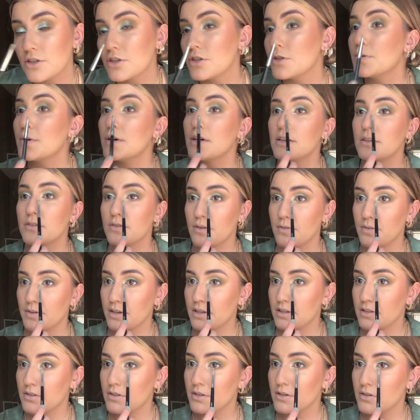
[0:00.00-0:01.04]
to it, so I feel like
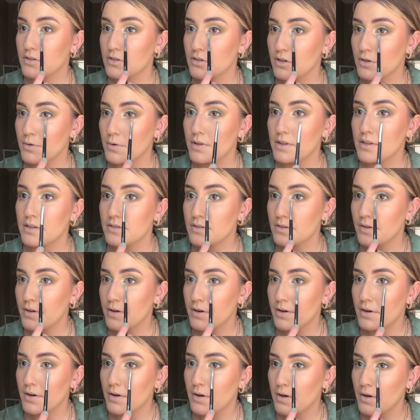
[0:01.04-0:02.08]
it looks good with this
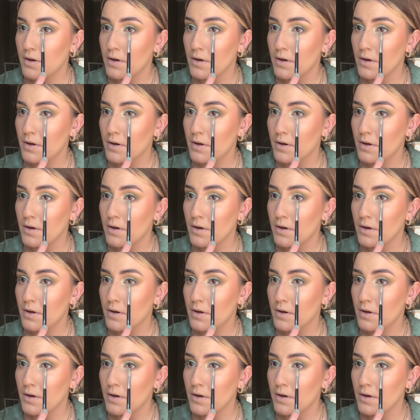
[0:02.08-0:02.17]
look.